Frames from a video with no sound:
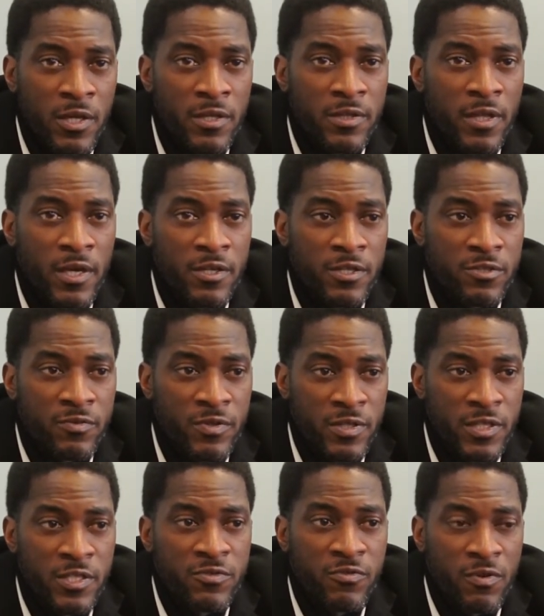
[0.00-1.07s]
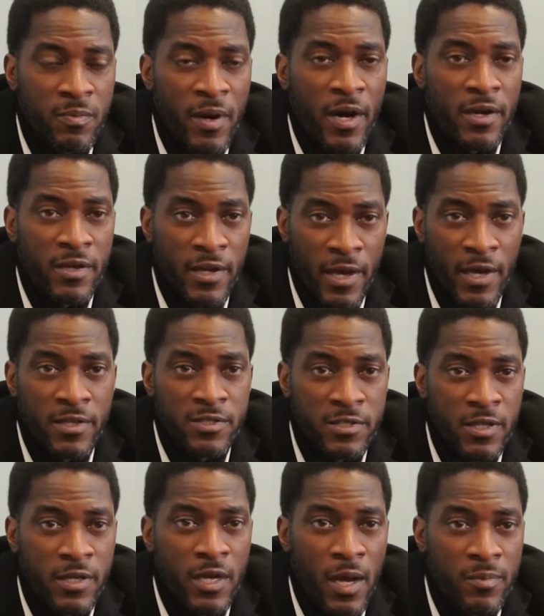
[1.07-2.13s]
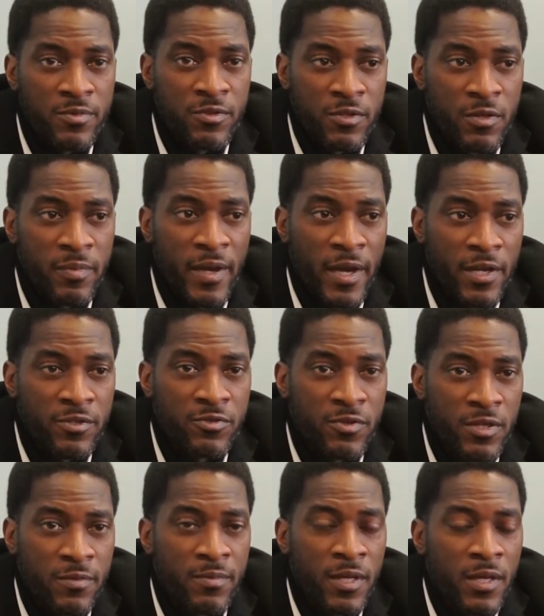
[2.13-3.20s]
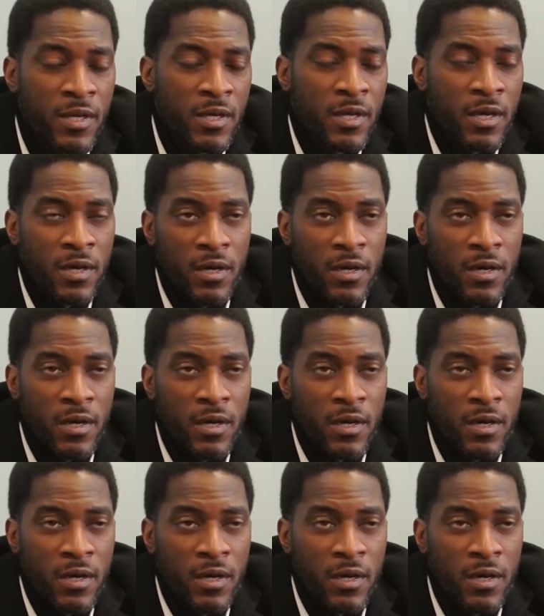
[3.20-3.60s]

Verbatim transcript: that is released from our guests that come to the pantry.